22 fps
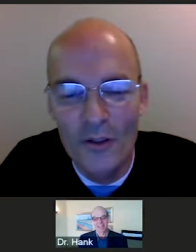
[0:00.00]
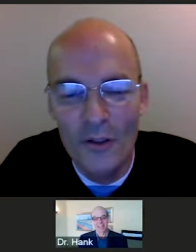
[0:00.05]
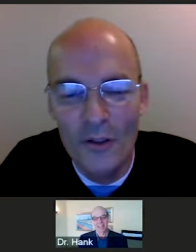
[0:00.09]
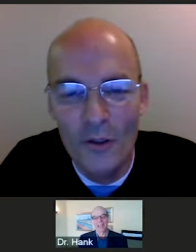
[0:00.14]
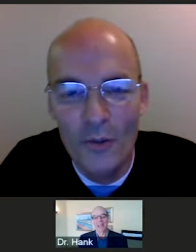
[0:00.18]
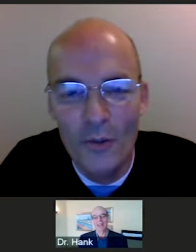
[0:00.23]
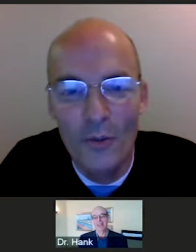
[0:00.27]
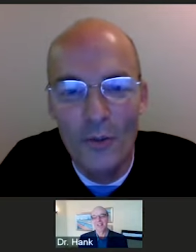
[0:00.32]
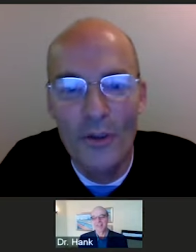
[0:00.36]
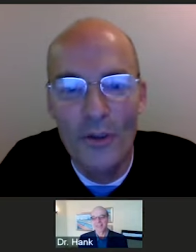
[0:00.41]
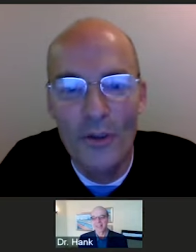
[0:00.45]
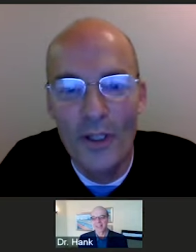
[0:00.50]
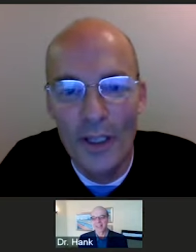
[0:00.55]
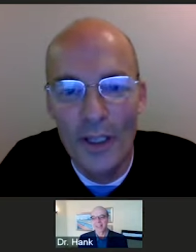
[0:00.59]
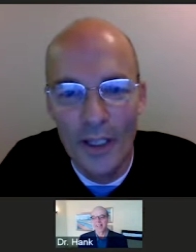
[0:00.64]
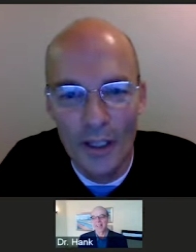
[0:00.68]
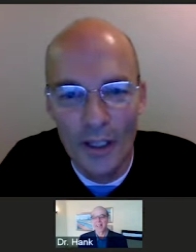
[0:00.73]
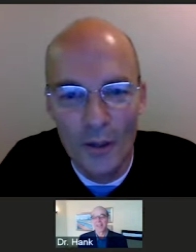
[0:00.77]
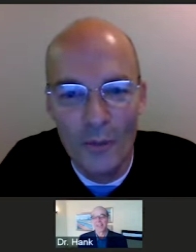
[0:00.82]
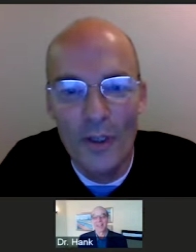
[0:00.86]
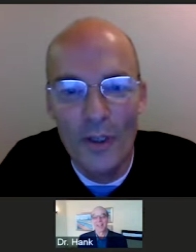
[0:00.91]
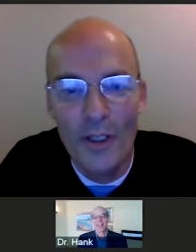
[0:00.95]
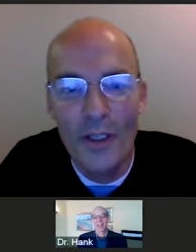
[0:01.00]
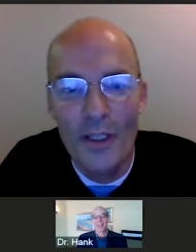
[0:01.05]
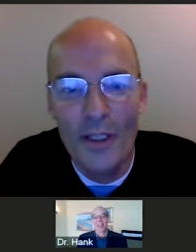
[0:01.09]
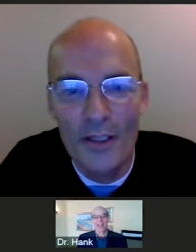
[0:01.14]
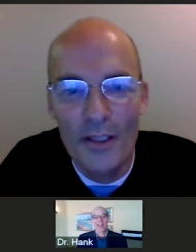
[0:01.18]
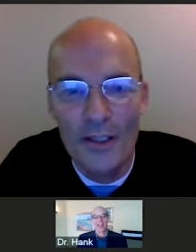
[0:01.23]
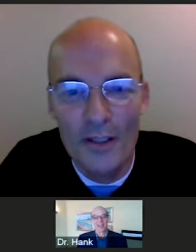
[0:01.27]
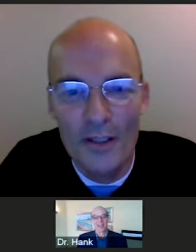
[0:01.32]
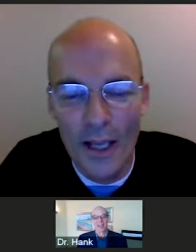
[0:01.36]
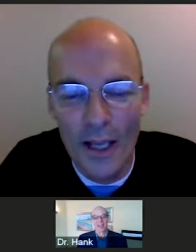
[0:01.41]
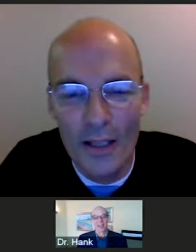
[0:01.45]
yeah you really yeah. get a really
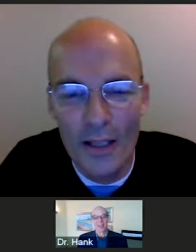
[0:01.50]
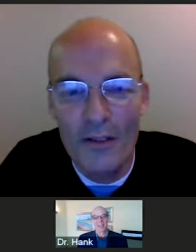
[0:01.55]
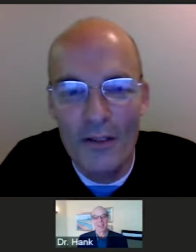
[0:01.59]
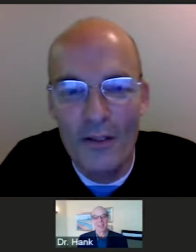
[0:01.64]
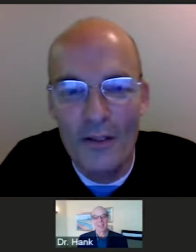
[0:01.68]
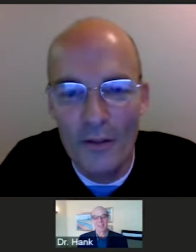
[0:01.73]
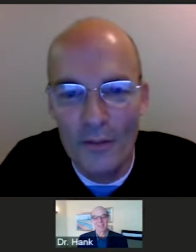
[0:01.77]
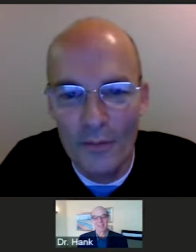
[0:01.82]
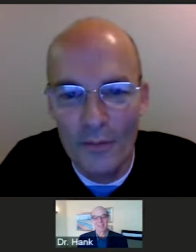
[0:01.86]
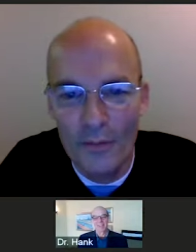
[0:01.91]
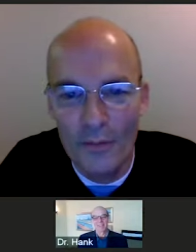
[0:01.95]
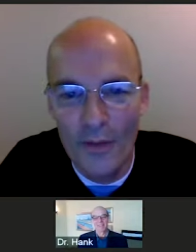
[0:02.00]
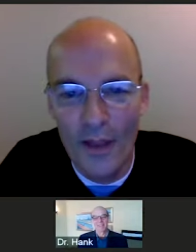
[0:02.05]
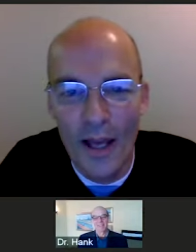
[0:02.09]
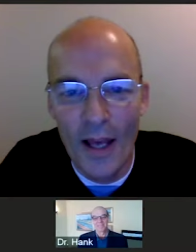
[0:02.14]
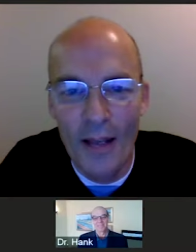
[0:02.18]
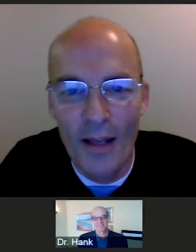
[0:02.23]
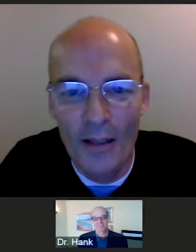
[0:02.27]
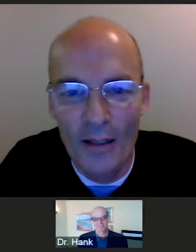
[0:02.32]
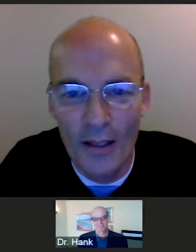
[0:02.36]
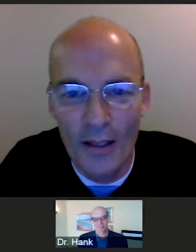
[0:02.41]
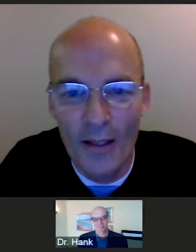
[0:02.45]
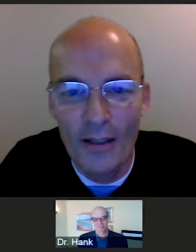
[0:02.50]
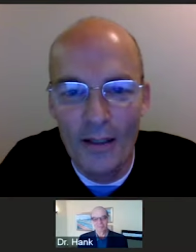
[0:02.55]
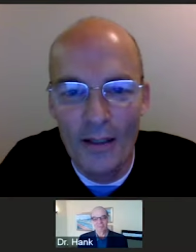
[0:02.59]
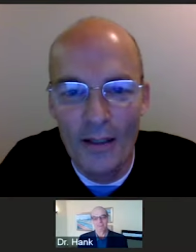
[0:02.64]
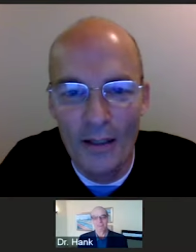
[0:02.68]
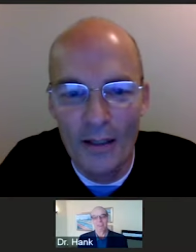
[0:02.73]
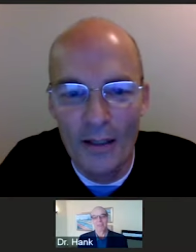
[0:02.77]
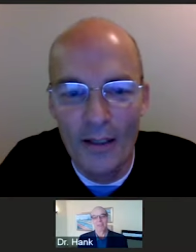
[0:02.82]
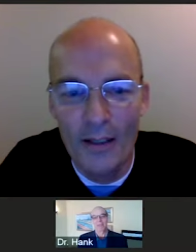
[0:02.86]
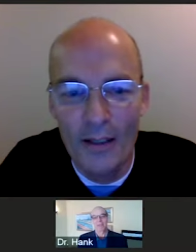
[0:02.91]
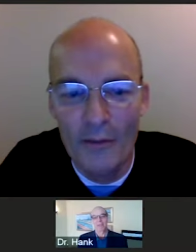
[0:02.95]
sense of that. And I,
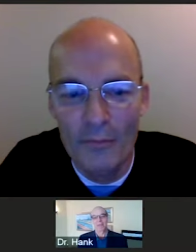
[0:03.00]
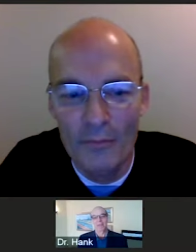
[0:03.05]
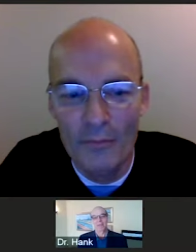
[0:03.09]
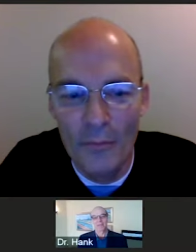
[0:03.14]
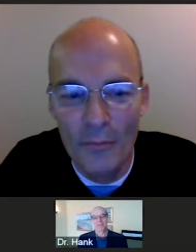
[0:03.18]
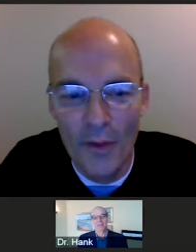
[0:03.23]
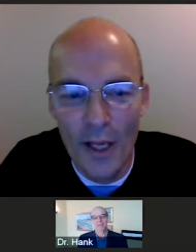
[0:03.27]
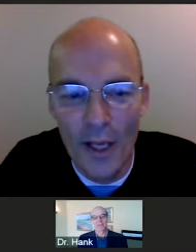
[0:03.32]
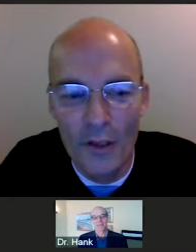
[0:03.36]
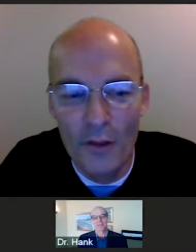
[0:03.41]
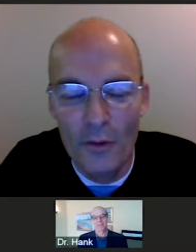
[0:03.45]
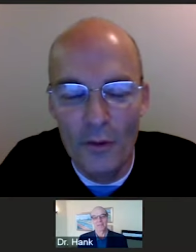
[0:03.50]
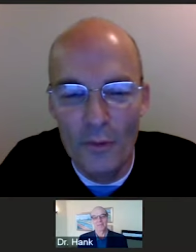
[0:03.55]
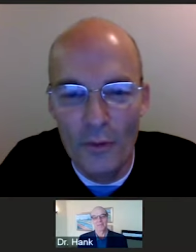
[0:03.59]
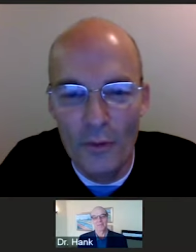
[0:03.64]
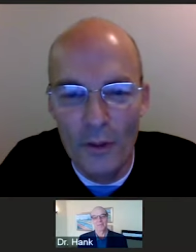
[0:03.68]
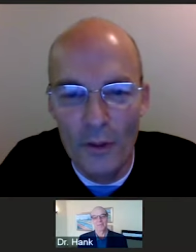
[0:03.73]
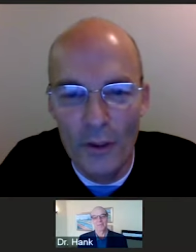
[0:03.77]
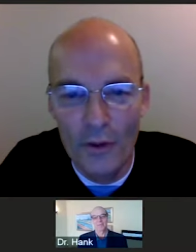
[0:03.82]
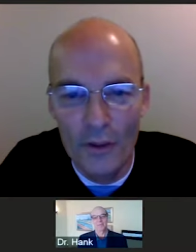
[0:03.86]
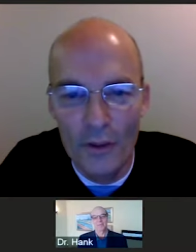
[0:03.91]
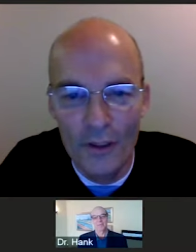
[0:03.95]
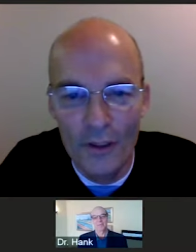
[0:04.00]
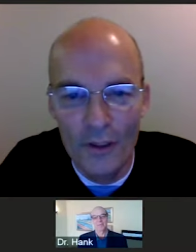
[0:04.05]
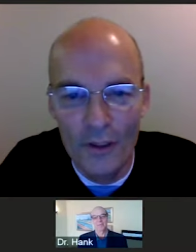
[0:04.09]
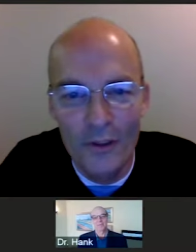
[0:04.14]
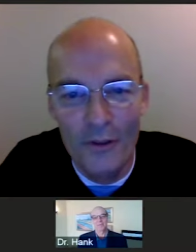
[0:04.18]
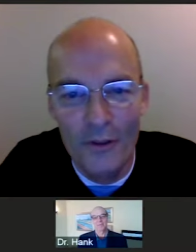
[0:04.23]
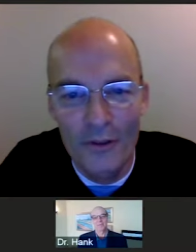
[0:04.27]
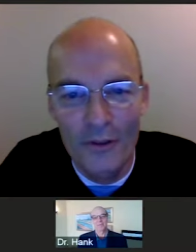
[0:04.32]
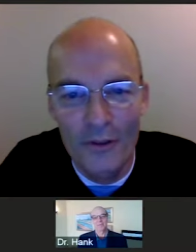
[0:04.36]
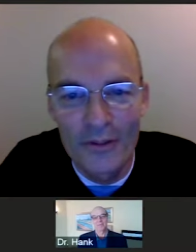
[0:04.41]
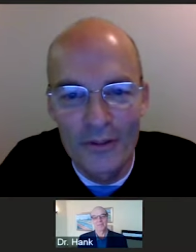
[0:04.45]
I thank you for all that you do.